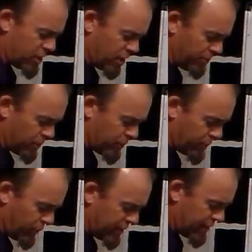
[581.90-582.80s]
a carbon
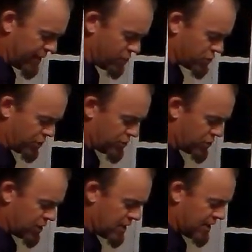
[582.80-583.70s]
with 3
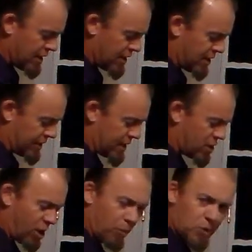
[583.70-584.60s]
hydrogens, and
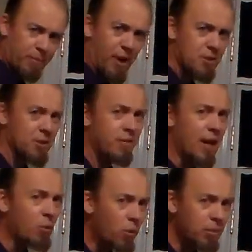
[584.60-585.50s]
that carbon was positive,
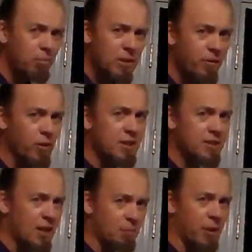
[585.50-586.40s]
that wouldn't be very
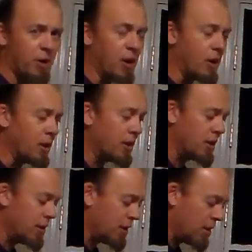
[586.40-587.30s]
stable at all.
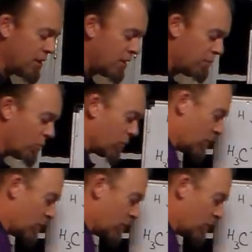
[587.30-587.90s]
But